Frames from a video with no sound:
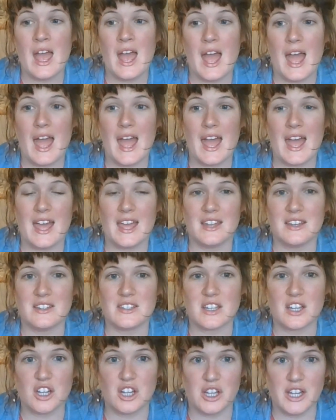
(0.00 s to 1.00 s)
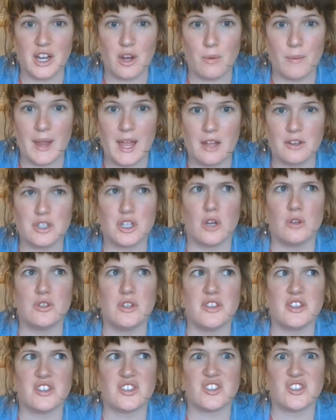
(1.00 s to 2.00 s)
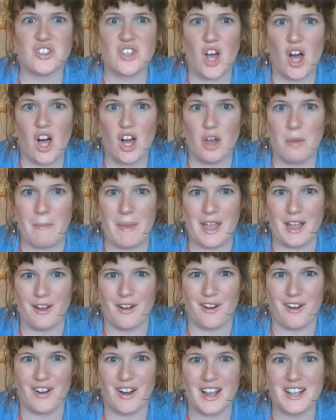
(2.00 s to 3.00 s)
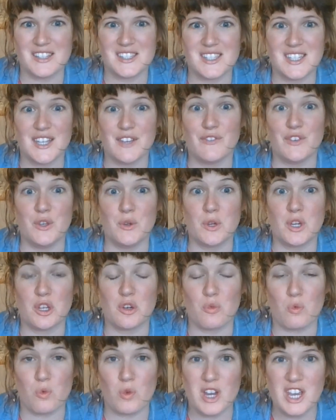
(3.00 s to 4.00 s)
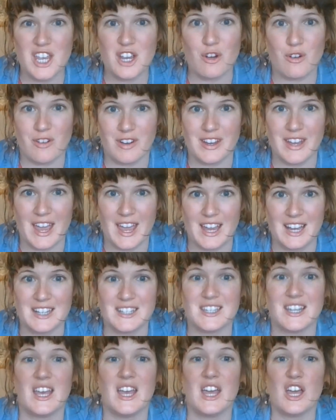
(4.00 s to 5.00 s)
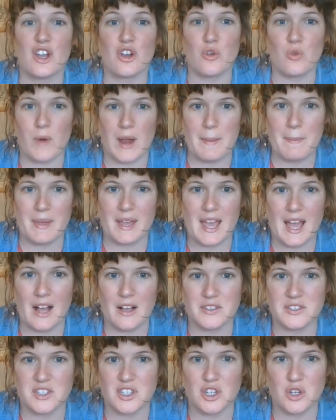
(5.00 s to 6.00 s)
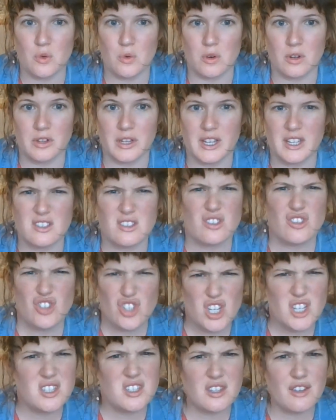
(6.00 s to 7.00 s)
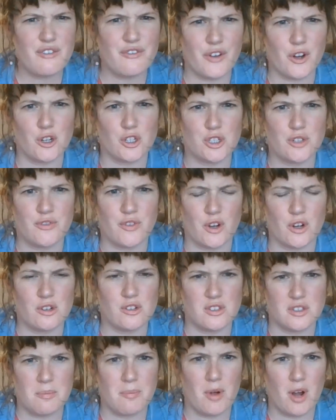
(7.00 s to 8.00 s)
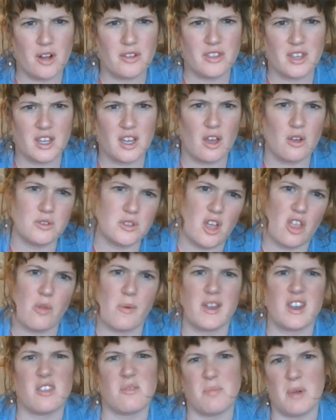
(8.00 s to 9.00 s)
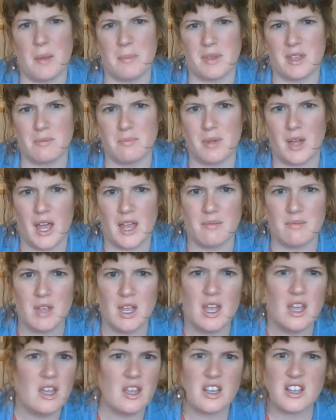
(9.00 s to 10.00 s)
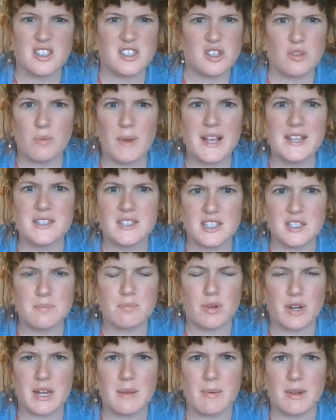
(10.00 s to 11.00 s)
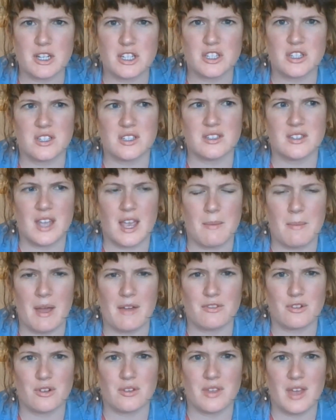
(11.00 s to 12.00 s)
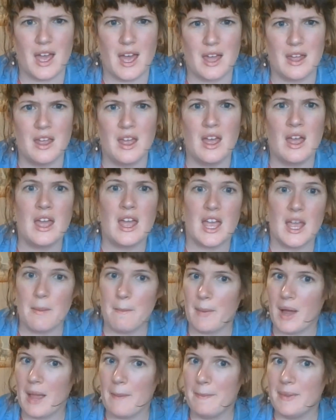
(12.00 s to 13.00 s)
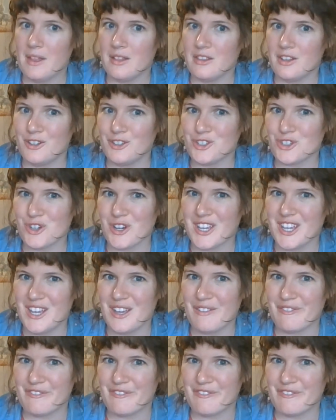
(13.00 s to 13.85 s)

and click around, go to the Song Maker and see if you can recreate Great Big House in New Orleans. Just the first verse, the part that goes all the way to the pumpkin pie, because the rest is pretty much the same after that. It might be a little tricky at